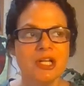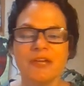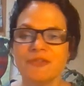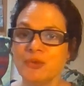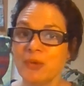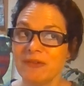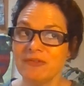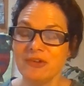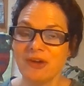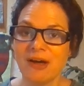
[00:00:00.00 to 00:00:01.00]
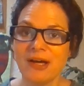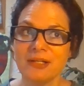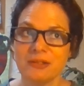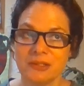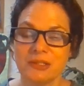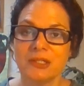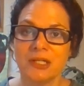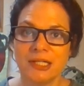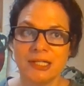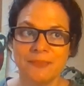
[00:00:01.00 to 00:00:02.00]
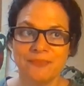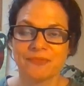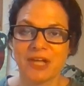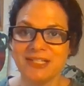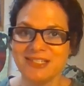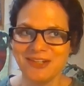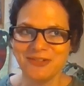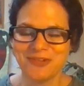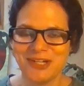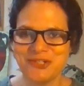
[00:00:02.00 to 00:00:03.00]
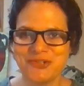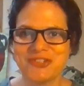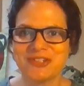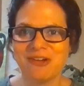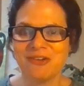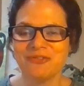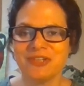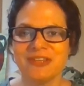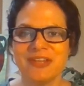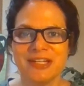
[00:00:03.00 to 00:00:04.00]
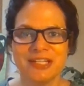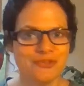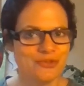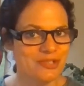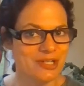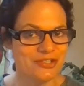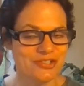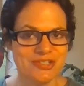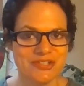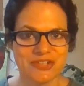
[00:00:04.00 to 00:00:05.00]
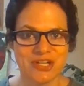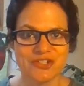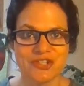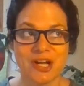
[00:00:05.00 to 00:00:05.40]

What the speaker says: If you have not identified yourself in that introduction discussion,